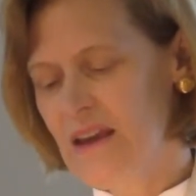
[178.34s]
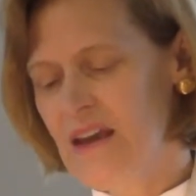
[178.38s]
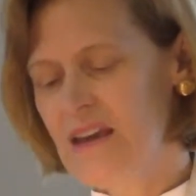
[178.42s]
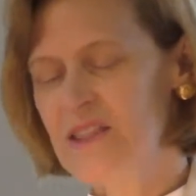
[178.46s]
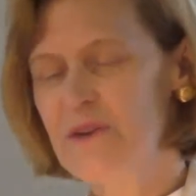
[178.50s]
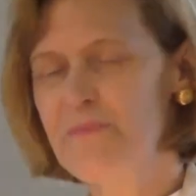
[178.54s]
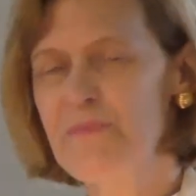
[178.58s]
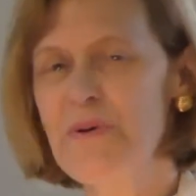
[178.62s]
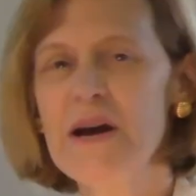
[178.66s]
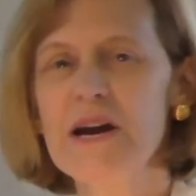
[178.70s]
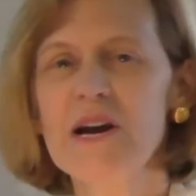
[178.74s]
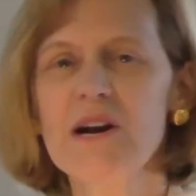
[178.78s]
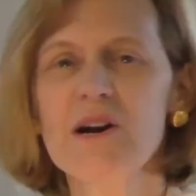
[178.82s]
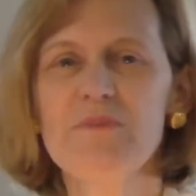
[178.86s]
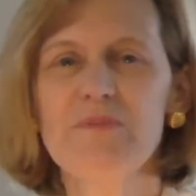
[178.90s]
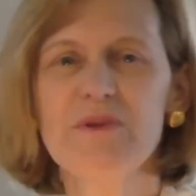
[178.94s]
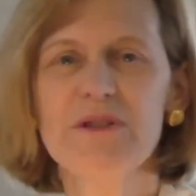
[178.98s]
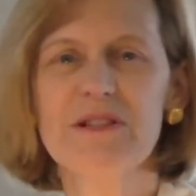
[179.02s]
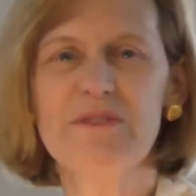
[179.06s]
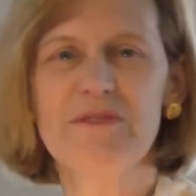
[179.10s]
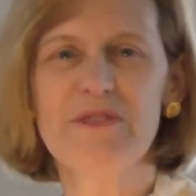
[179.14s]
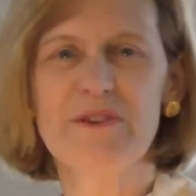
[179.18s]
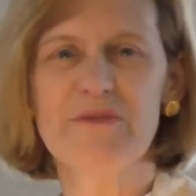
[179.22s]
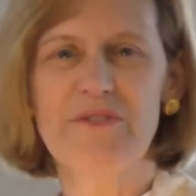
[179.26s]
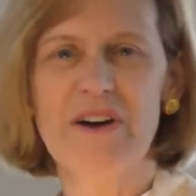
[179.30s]
The
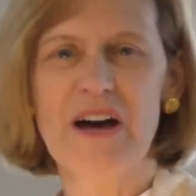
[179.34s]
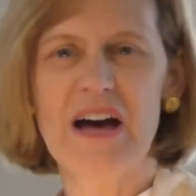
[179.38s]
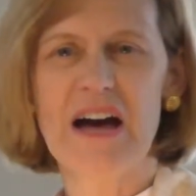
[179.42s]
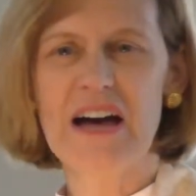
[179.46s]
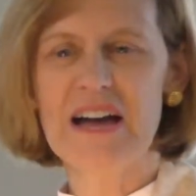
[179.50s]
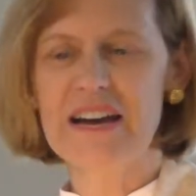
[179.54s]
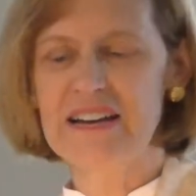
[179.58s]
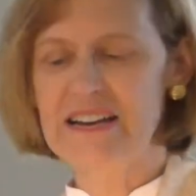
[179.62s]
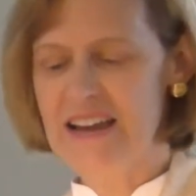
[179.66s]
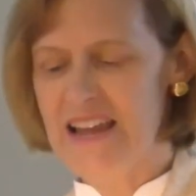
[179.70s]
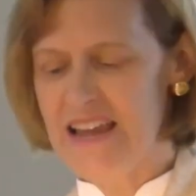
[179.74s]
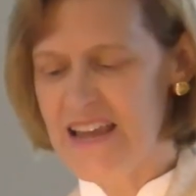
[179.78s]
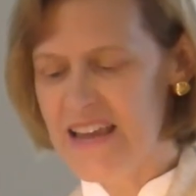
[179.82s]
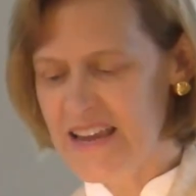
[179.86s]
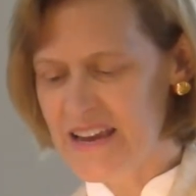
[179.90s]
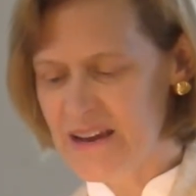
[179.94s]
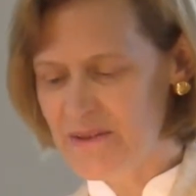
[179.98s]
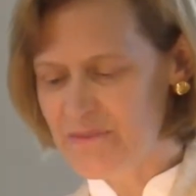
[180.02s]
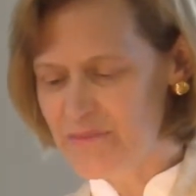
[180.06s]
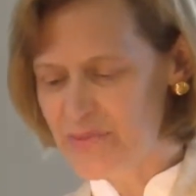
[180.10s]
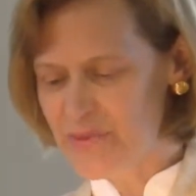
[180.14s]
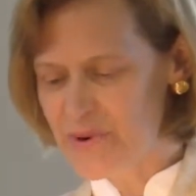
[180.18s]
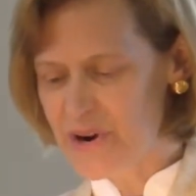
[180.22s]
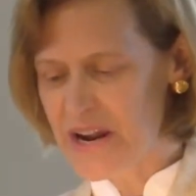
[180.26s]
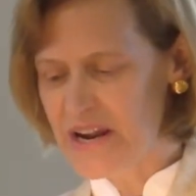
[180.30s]
parable of the vine
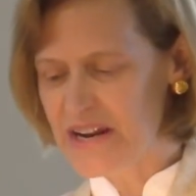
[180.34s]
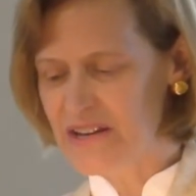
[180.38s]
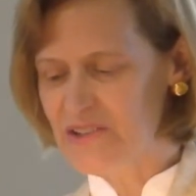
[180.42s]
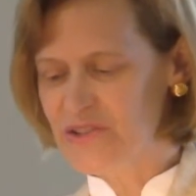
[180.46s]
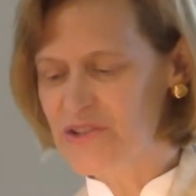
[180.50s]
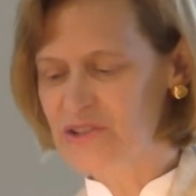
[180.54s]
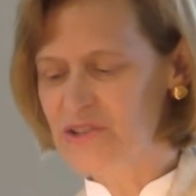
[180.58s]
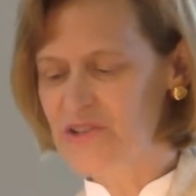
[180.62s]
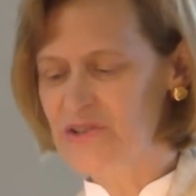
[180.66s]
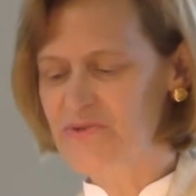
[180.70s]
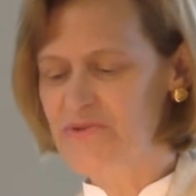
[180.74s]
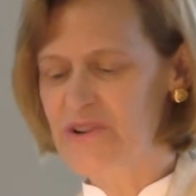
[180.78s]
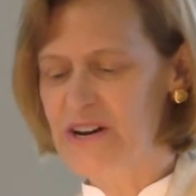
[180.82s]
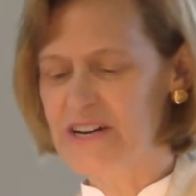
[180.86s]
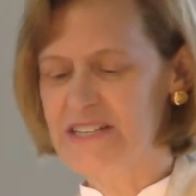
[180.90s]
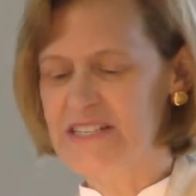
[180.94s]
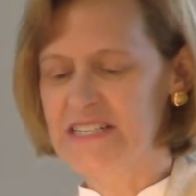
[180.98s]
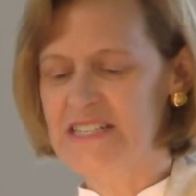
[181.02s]
and branches read